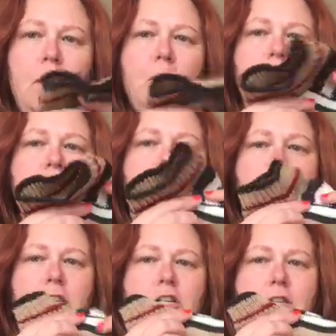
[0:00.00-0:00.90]
once I
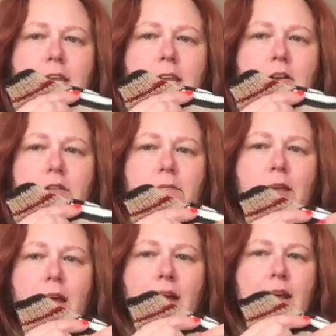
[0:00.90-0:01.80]
finished the heel.
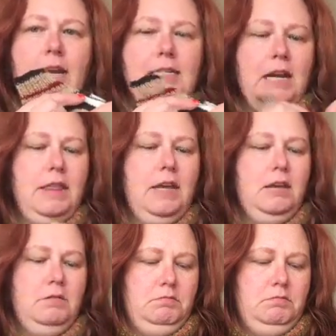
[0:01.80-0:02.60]
And I did, I think,